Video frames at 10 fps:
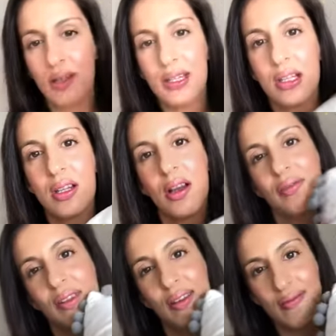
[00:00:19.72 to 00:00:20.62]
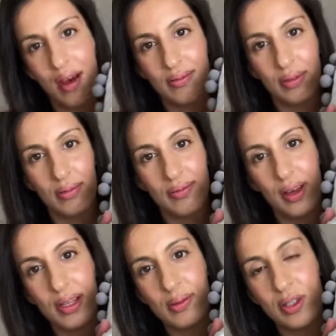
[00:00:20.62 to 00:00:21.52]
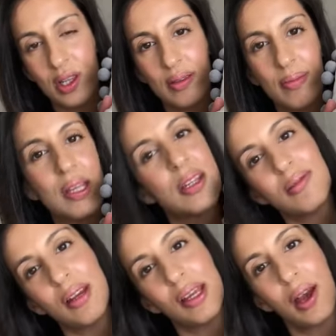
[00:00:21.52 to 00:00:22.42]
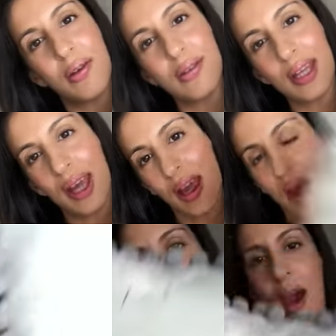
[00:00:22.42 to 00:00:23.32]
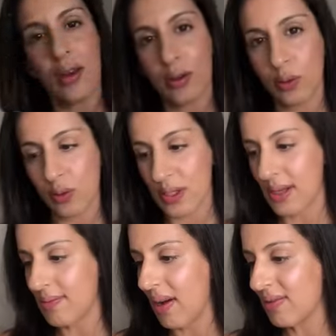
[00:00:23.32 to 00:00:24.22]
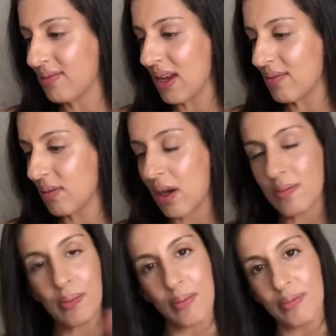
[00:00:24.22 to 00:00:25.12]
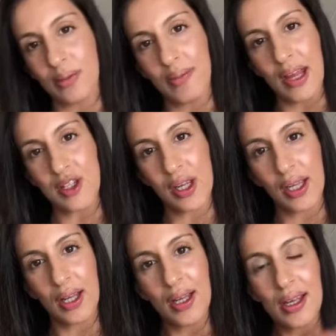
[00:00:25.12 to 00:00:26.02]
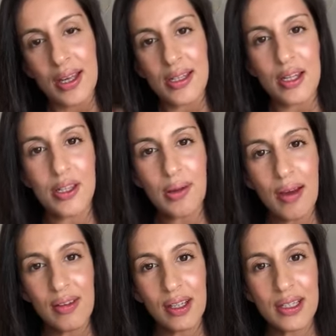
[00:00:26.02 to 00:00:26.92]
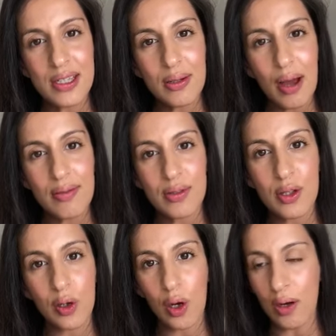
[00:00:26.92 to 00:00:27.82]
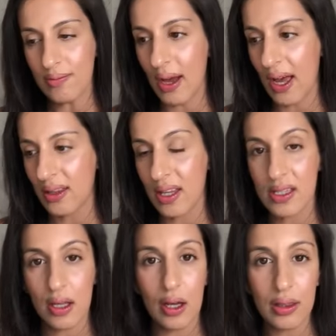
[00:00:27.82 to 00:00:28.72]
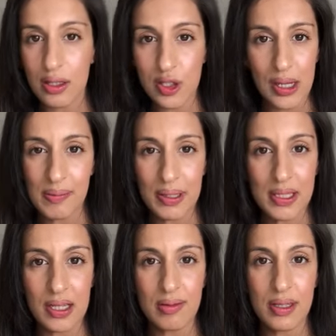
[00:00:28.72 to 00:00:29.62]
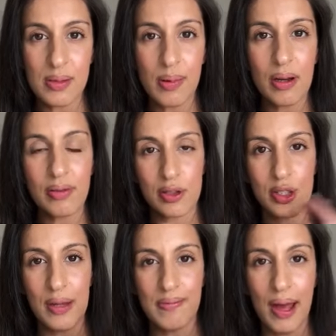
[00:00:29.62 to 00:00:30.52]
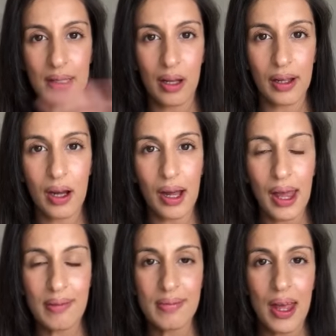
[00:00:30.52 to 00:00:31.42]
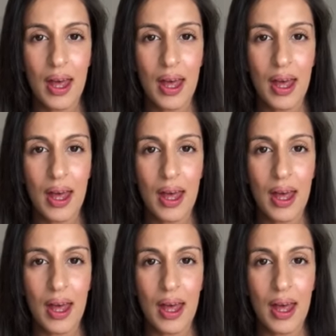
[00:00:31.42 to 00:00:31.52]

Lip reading: got this lovely velvet reverse, which I think makes it really cozy. And of course, my favorite, pom-pom edging. So do have a look at stillhaven.com, and there's other sheep accessories as well if you're sheep mad like I am.